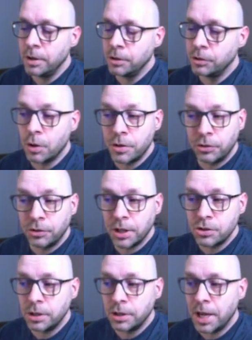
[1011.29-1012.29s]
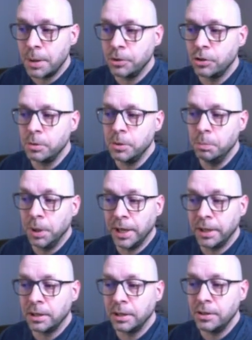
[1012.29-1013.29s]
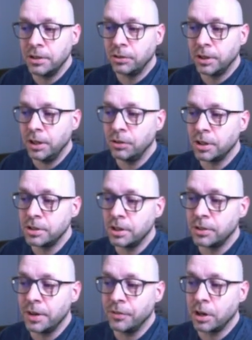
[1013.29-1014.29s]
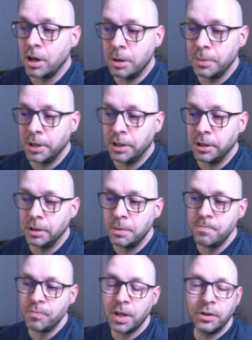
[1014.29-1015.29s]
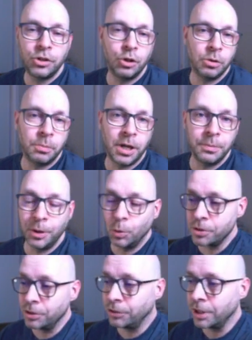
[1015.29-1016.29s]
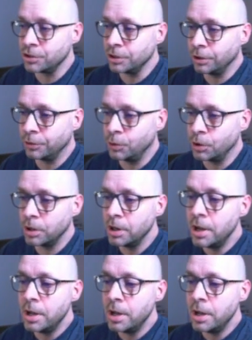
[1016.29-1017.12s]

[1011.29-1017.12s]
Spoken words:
So this section happens to be blank. In this case, I just have a comment here to remind me what the section is for.